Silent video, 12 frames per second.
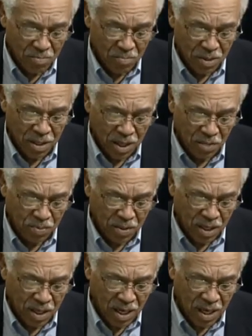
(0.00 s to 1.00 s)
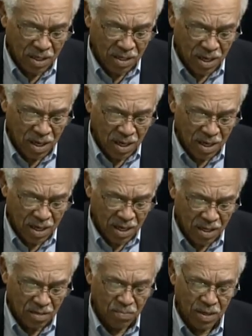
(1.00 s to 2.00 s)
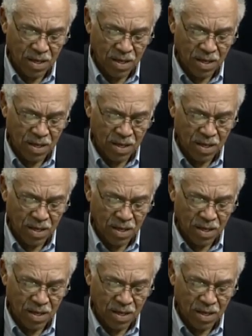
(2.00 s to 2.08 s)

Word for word: But in this particular case, I, I, he's been